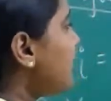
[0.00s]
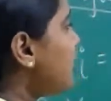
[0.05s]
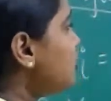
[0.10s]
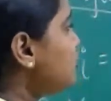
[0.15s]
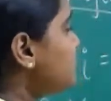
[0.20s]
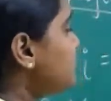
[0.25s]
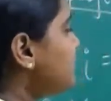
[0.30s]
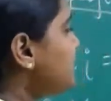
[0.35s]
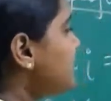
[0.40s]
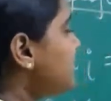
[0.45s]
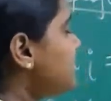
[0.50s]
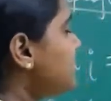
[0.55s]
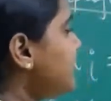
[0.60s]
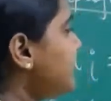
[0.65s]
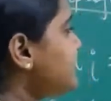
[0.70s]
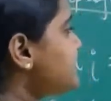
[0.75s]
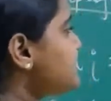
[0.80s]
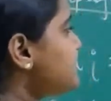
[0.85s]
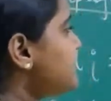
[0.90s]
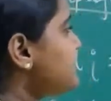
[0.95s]
output
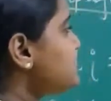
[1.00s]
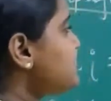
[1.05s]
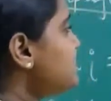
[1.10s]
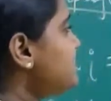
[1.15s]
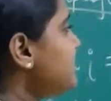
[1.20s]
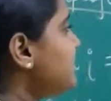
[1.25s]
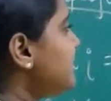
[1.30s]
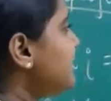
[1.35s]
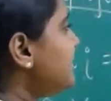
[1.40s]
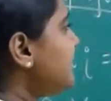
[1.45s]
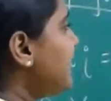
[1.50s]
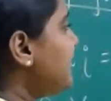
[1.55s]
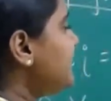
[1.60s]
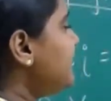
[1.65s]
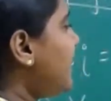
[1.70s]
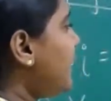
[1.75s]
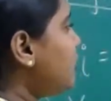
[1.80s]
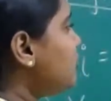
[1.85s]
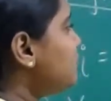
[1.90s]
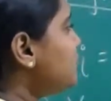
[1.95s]
expression, we can write
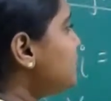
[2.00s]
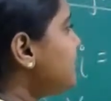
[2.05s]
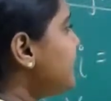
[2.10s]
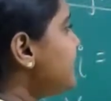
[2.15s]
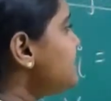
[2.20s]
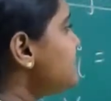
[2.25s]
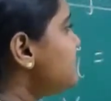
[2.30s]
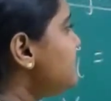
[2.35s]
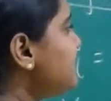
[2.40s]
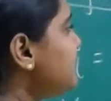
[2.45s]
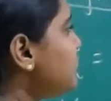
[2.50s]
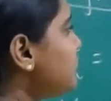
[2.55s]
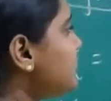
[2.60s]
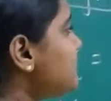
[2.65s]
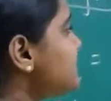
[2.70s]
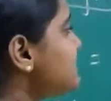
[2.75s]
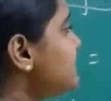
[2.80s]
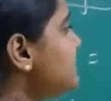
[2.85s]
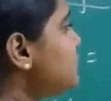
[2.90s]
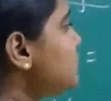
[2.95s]
the output as V naught
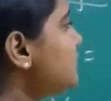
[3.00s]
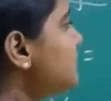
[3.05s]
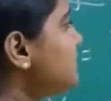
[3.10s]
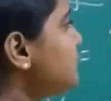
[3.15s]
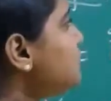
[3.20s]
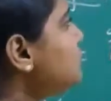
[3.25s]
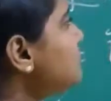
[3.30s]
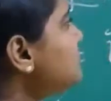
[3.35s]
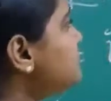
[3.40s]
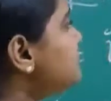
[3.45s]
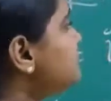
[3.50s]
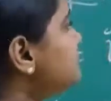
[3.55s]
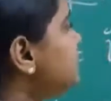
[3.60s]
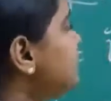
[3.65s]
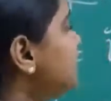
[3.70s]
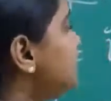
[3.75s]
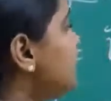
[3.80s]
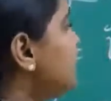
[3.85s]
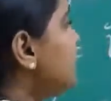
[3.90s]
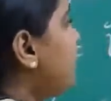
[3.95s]
is equal to
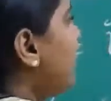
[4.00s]
1